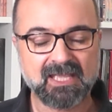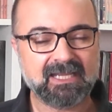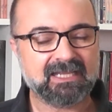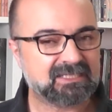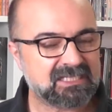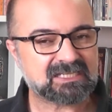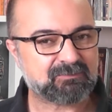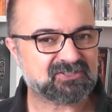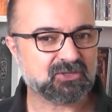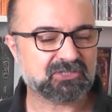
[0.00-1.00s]
In this
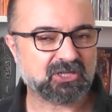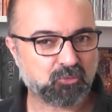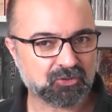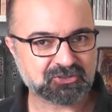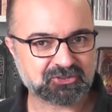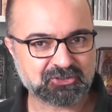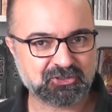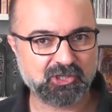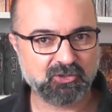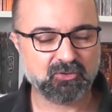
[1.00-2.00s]
episode, I want to talk to
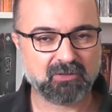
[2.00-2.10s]
you